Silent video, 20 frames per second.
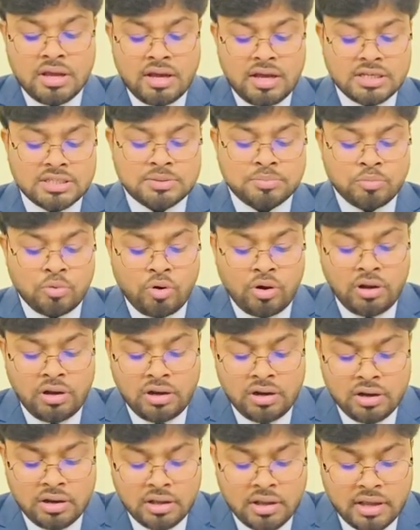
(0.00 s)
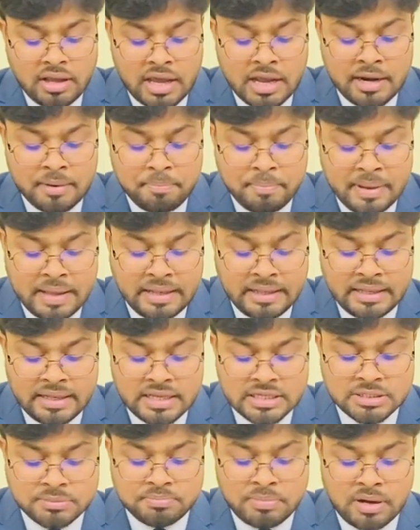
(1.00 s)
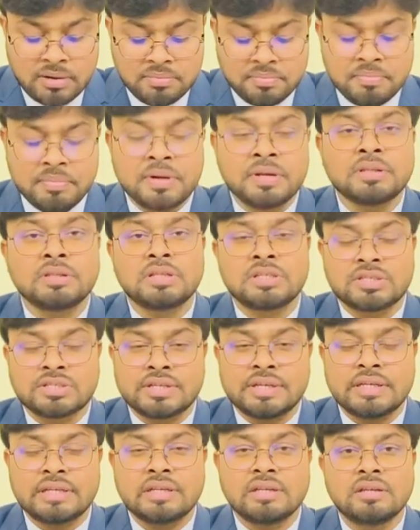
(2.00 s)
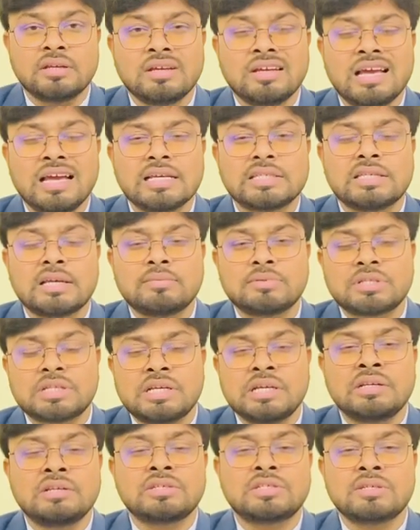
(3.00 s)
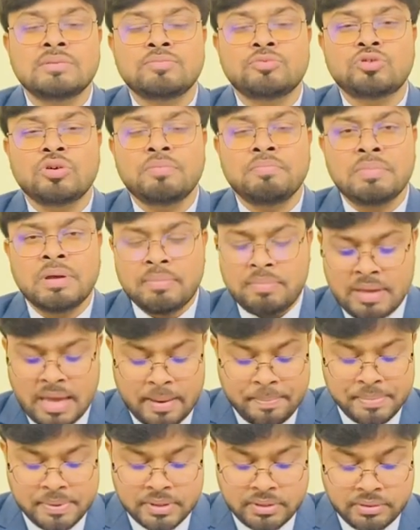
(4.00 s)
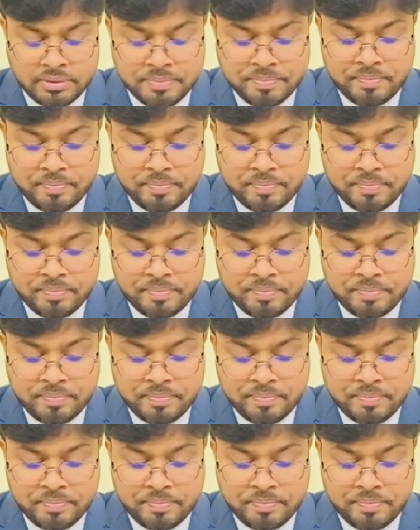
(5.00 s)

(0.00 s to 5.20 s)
A small and painless bump beneath the skin, and some skin symptom may be appear.